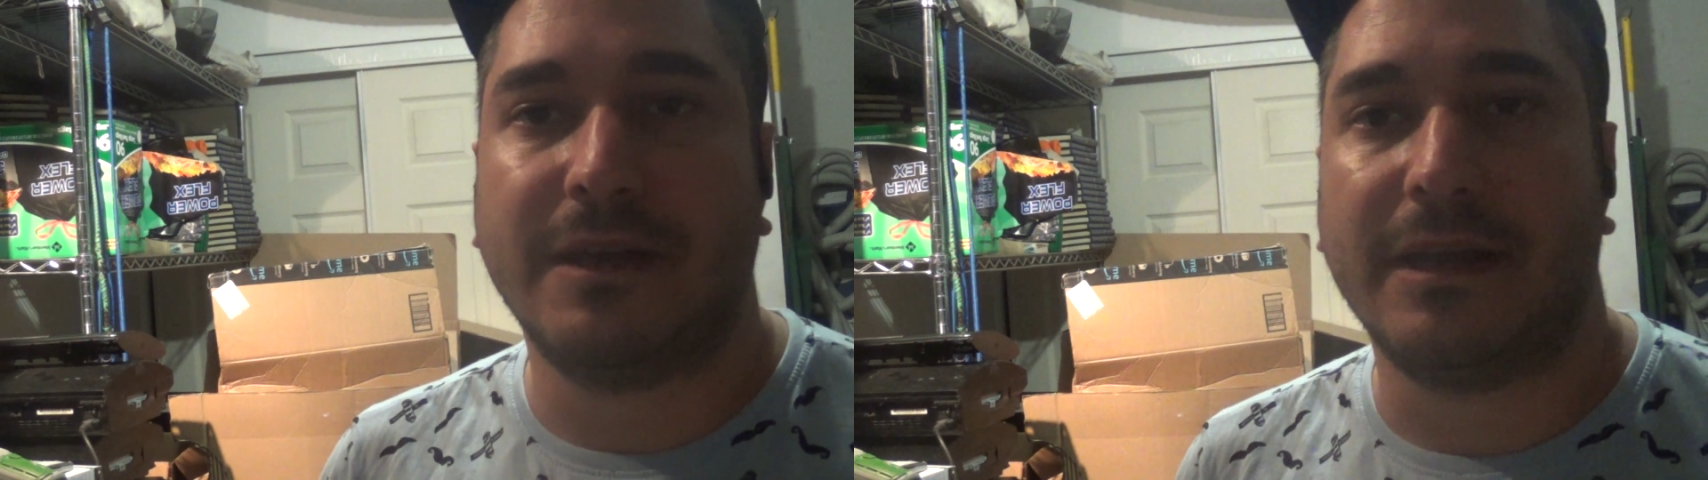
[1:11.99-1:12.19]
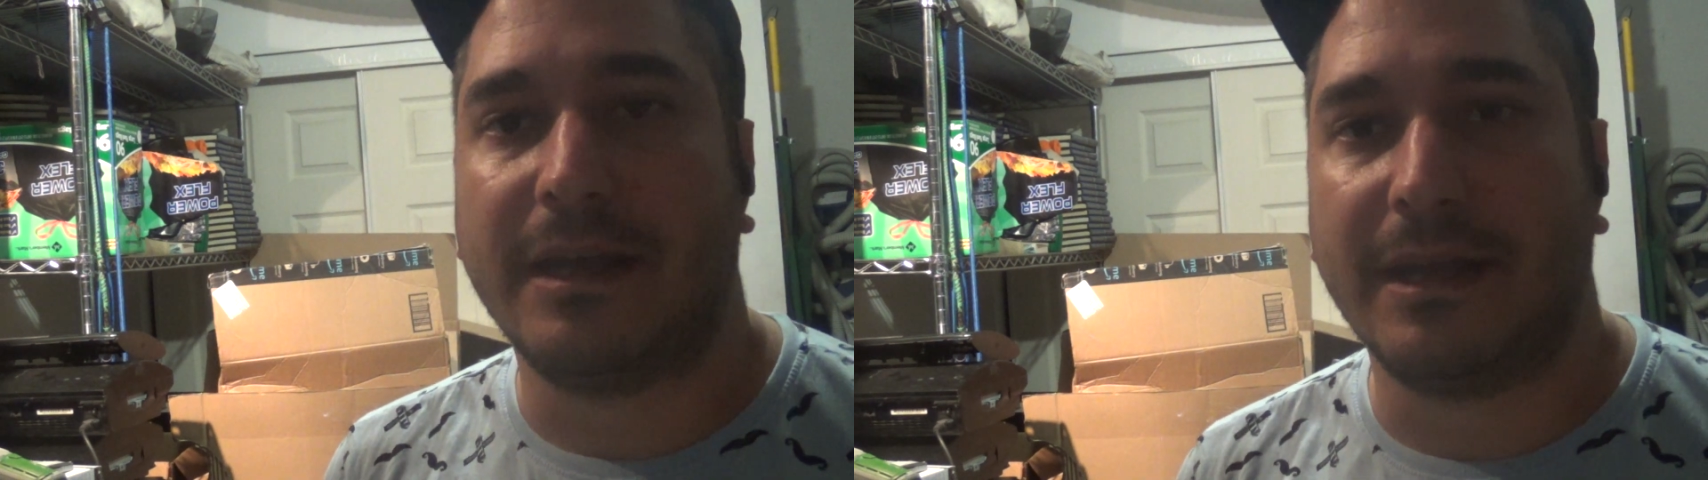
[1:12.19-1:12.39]

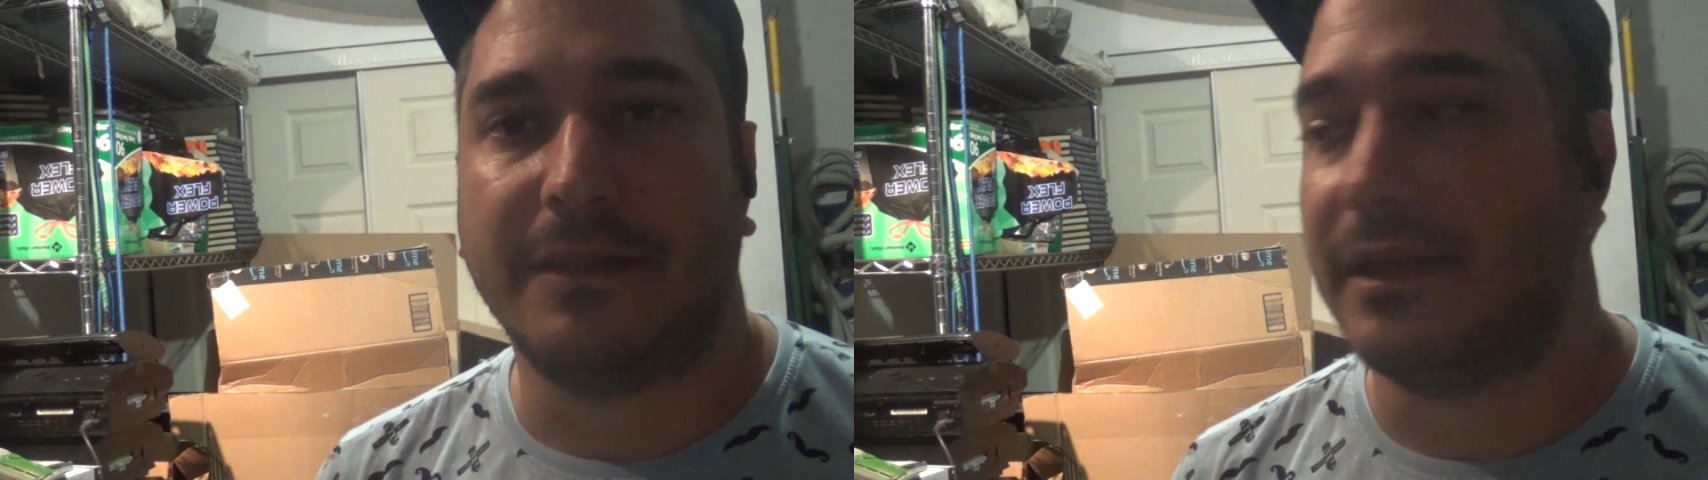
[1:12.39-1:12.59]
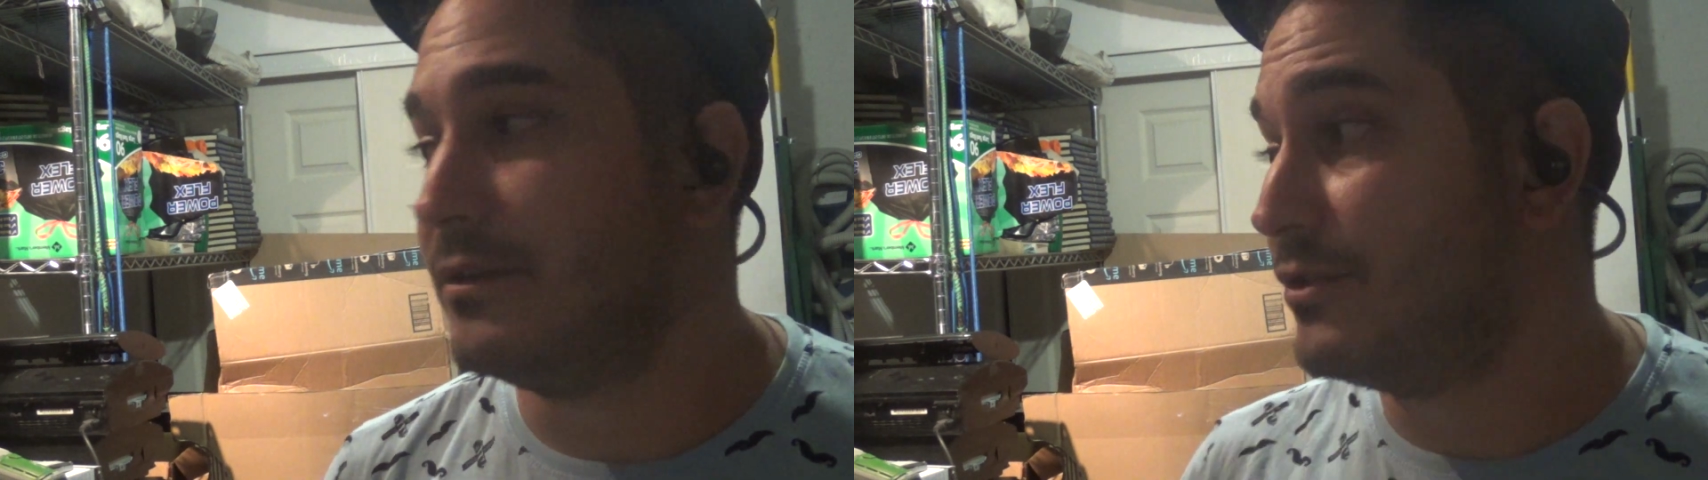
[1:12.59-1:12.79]
I
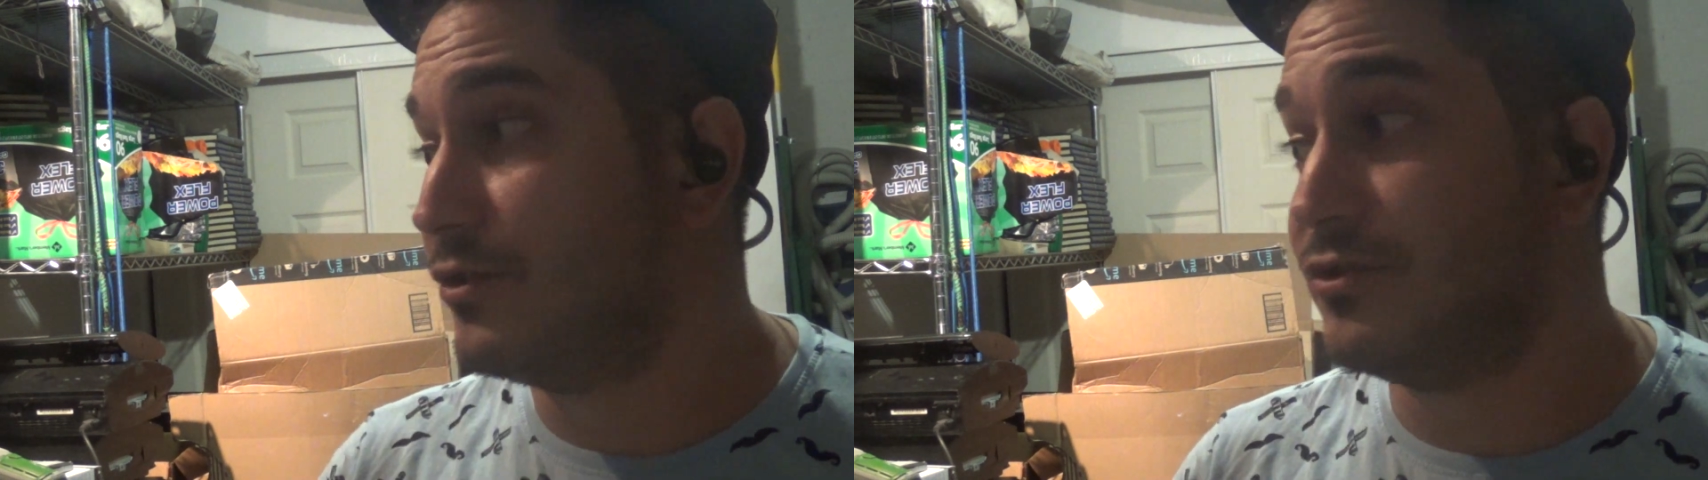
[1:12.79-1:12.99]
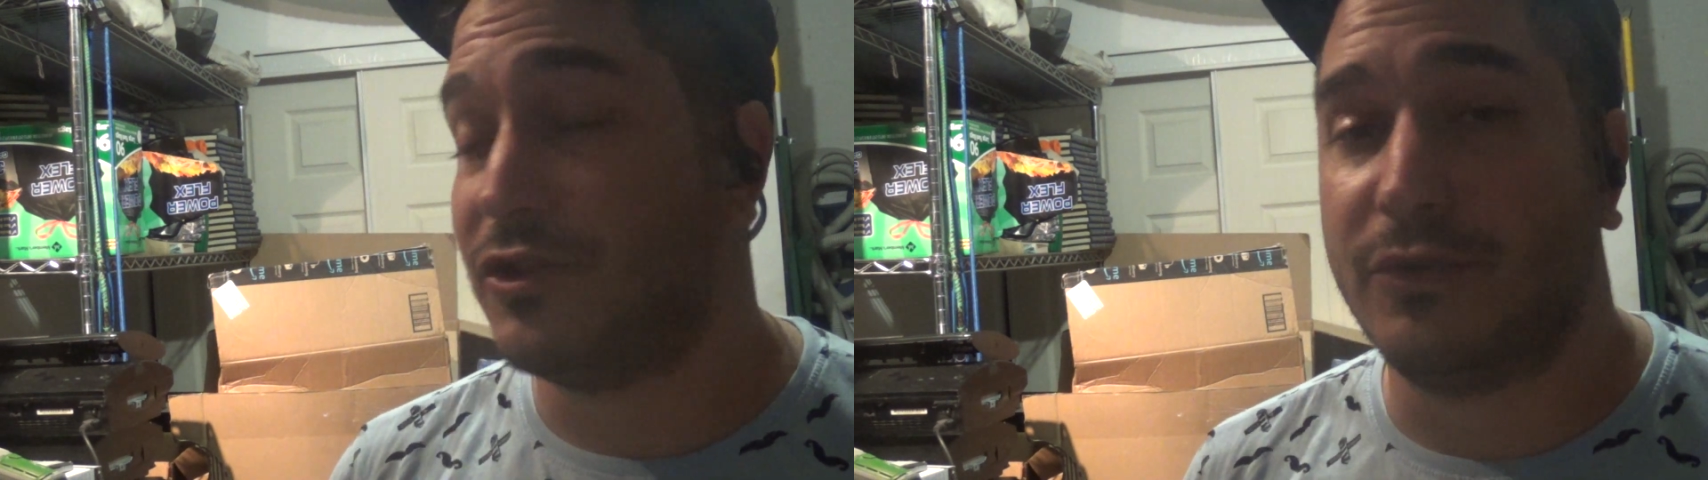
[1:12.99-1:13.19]
had that I
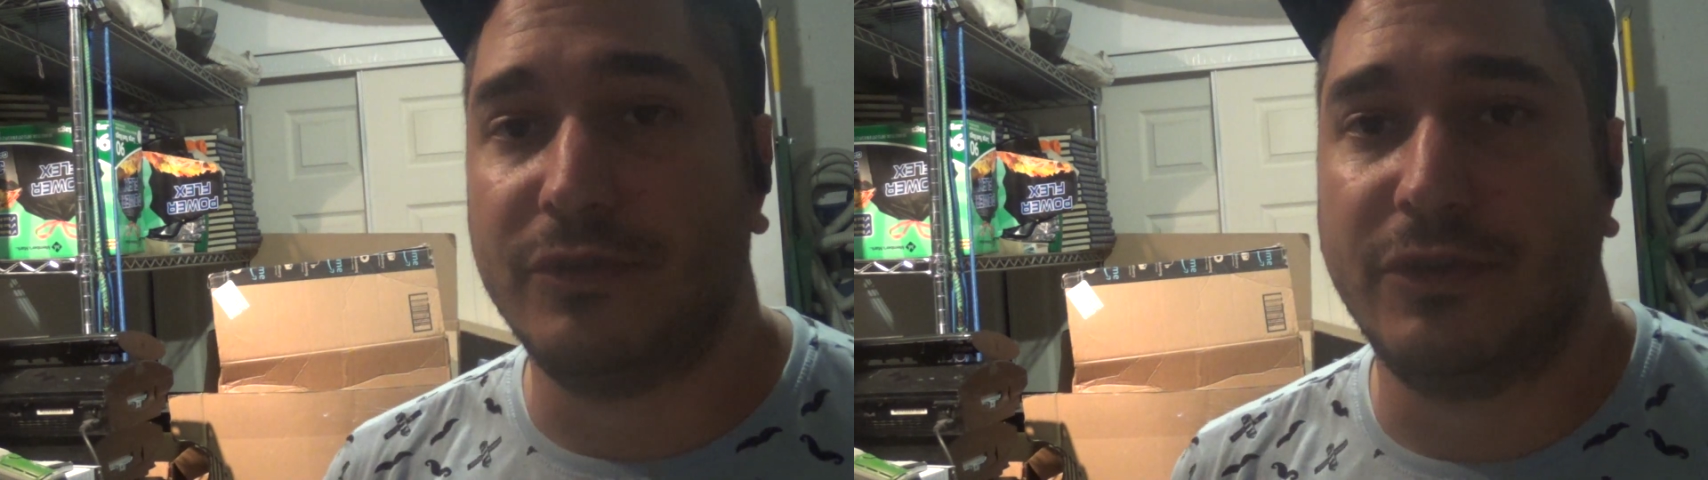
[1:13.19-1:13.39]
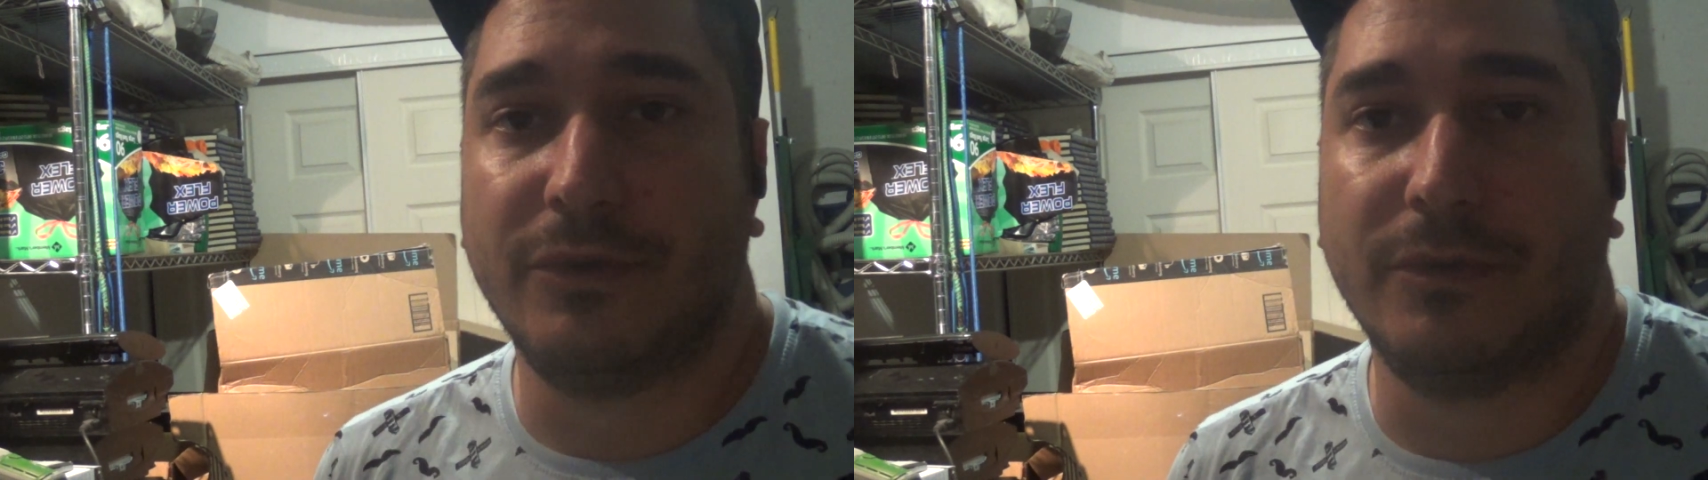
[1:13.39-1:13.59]
just
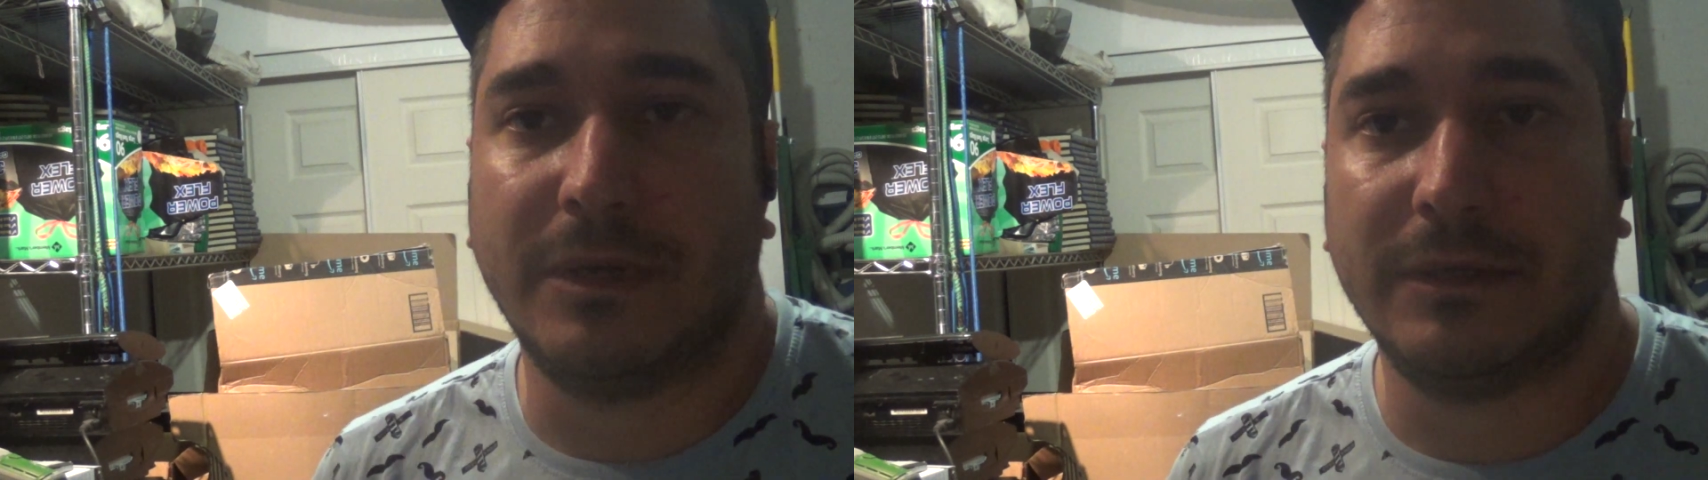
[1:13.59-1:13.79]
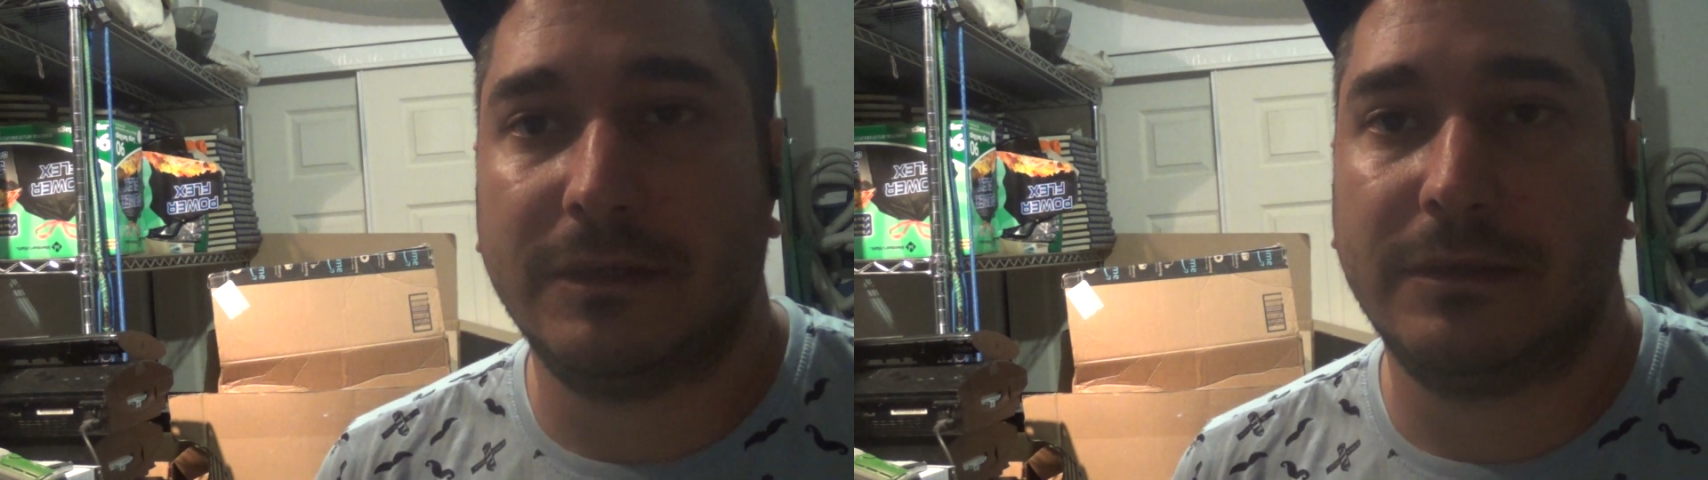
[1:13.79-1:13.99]
showed you.